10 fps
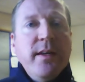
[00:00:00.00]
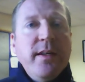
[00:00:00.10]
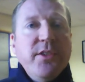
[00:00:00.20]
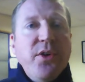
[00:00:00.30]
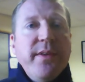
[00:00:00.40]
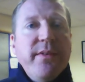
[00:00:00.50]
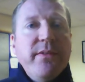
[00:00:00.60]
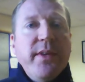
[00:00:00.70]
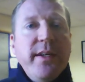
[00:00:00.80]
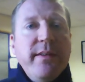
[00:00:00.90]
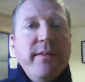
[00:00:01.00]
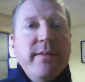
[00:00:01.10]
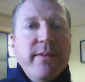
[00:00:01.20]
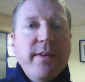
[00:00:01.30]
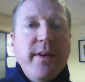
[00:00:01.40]
He's only 15
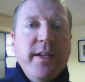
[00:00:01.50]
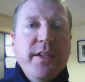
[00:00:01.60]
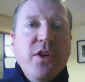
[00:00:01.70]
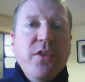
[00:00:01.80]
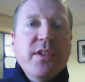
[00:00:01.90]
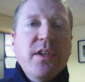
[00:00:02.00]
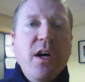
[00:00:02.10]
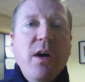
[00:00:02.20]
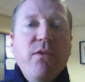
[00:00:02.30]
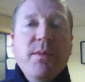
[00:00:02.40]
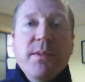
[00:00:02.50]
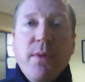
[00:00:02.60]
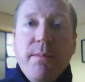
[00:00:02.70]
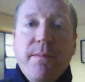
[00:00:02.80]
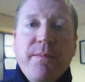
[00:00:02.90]
and he took this car from his
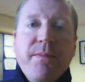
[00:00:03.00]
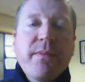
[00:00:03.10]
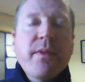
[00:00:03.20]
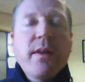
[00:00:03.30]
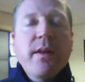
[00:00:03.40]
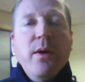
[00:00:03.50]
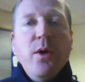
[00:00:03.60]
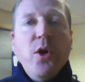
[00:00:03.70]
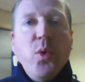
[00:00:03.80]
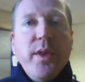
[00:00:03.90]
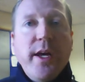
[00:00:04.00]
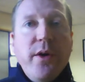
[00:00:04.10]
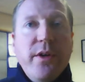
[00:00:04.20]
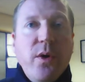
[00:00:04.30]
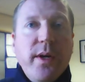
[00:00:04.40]
mum without
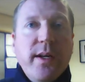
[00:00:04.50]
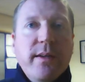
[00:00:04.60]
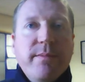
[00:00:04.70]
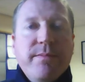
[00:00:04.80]
her knowing.